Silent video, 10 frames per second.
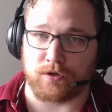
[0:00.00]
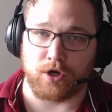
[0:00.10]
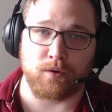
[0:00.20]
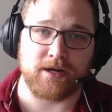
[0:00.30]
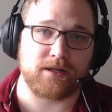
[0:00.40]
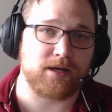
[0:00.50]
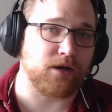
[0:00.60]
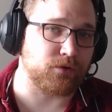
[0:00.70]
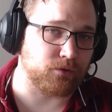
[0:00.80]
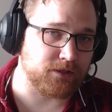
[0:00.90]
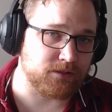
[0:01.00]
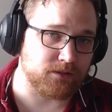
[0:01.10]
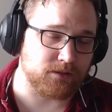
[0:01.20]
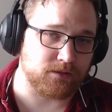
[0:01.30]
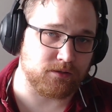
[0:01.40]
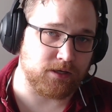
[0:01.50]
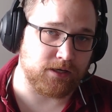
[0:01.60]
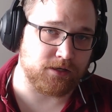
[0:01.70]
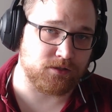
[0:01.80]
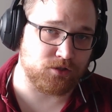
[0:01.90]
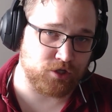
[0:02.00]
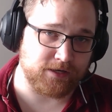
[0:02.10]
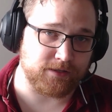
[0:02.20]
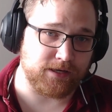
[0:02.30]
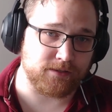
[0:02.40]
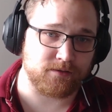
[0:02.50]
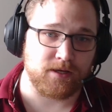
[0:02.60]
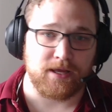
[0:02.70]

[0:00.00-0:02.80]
No idea how they're going to check that.